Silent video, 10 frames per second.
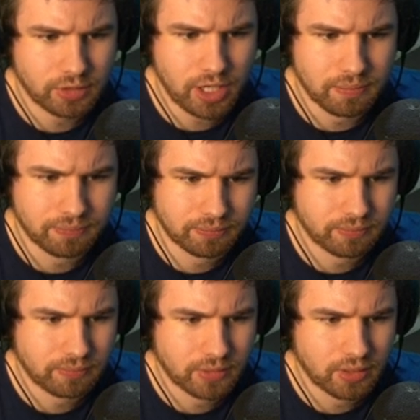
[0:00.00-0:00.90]
Okay.
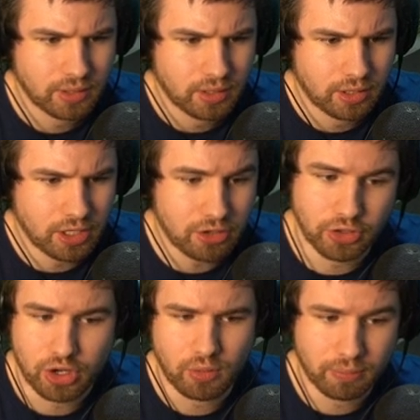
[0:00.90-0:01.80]
Need
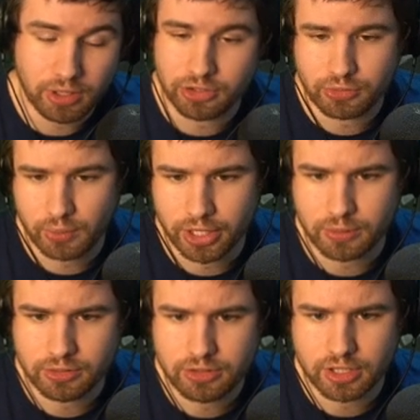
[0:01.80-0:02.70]
31 bones. That's a weird
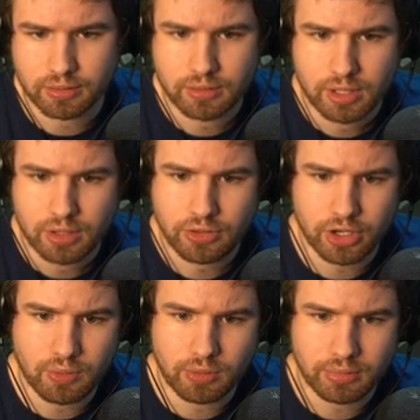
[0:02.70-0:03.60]
coincidence, isn't it?
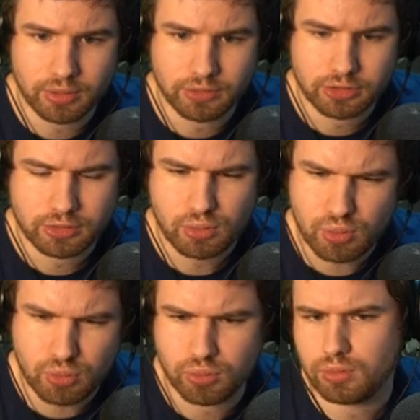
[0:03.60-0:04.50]
31 bones.
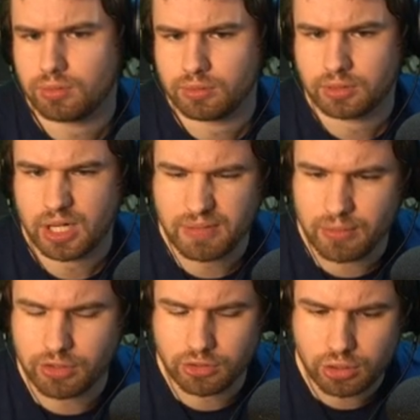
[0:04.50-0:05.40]
Ooh. I'm
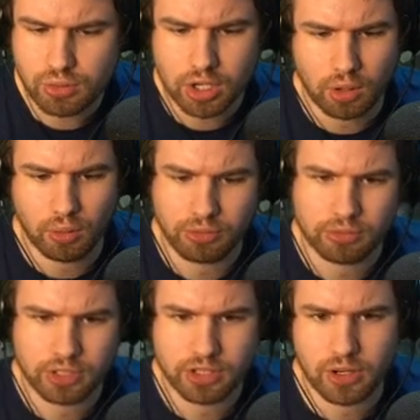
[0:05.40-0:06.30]
down to two gold.
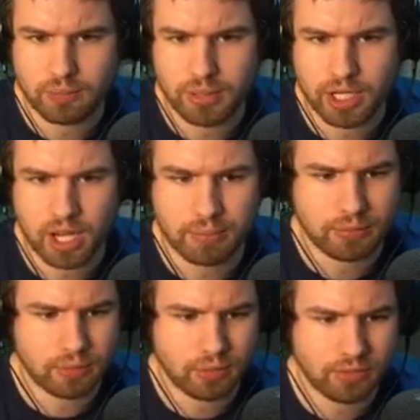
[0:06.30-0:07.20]
Let's go ahead and pick up
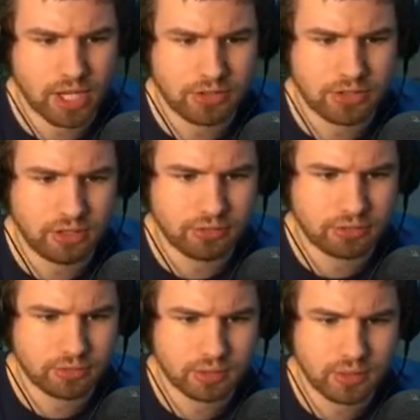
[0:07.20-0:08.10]
all of that
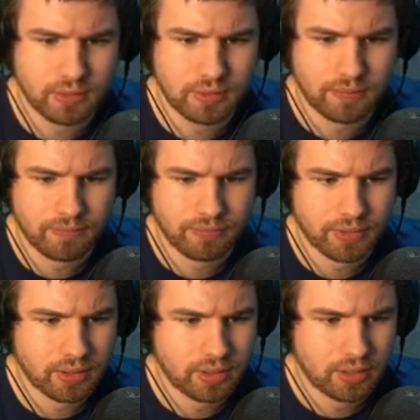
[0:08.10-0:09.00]
stuff.
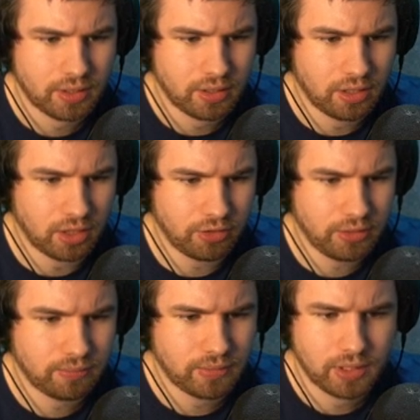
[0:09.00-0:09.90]

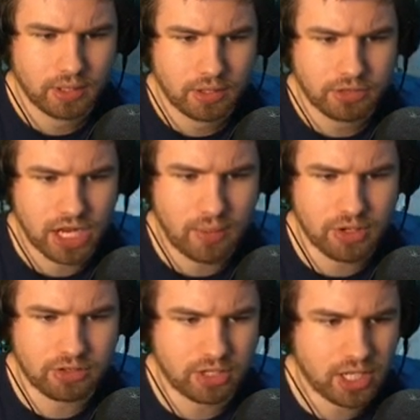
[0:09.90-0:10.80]
Lovely. So now we
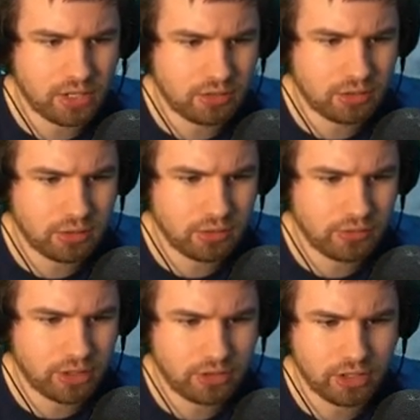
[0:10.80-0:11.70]
just need to
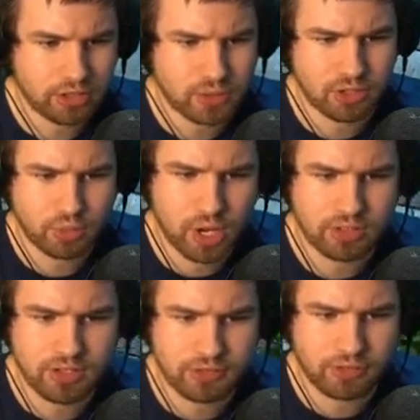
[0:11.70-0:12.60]
finish this. We need
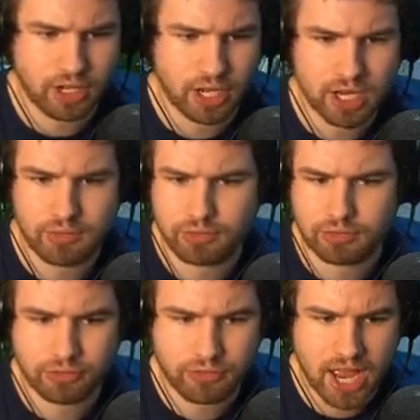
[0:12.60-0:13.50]
25
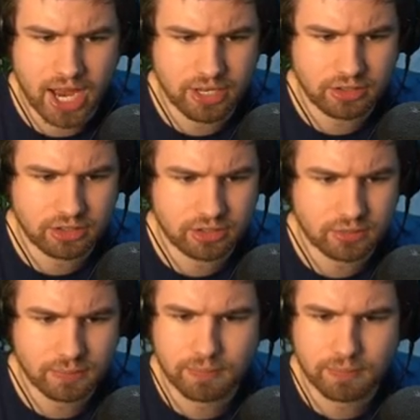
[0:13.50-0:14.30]
fangs.